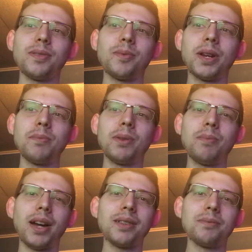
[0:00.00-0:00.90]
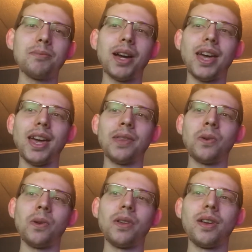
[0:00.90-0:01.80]
Might have been my
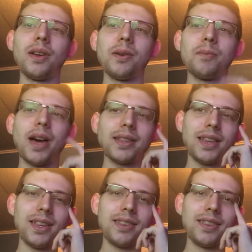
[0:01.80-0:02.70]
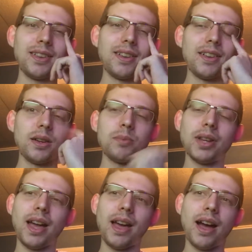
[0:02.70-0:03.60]
handle back then,
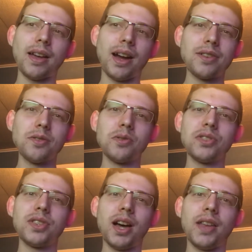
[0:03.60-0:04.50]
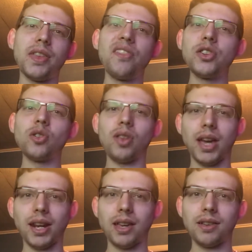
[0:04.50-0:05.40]
but I used the
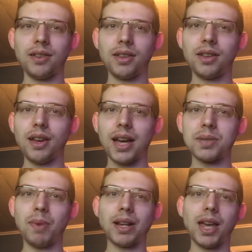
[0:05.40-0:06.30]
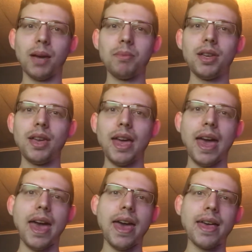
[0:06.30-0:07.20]
Vigilante as my name,
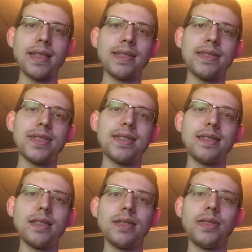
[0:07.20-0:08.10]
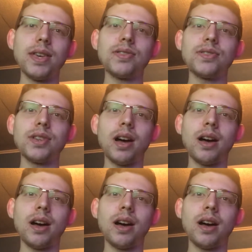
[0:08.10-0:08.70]
and this